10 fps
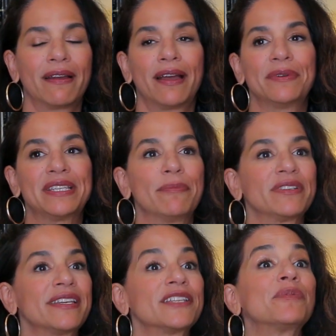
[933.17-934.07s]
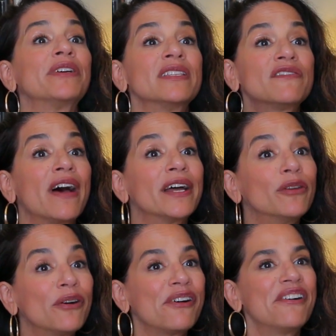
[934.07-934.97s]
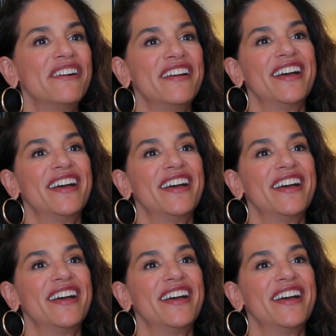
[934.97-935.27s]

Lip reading: I was able to experience Fado,